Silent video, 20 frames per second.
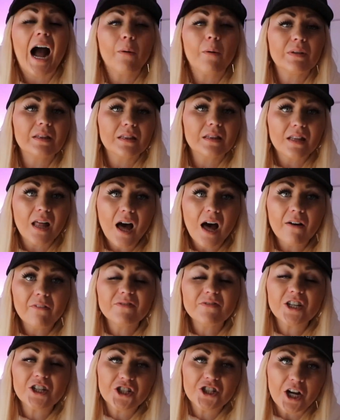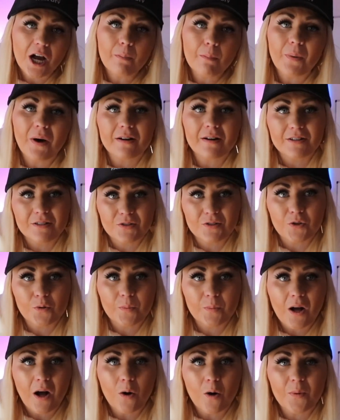I would love to jump on a
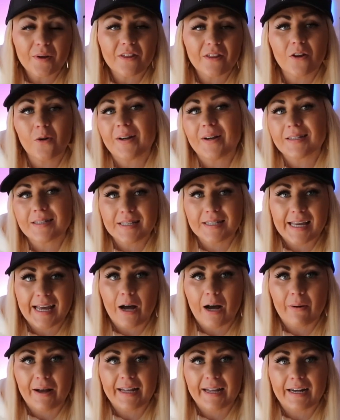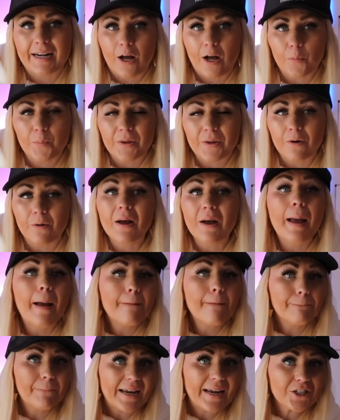Zoom call with you and see how I can help you.
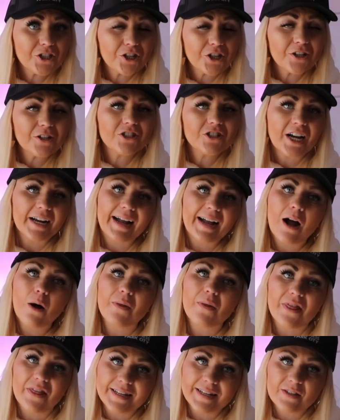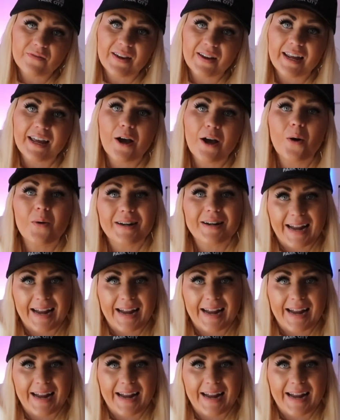Make sure you check out this video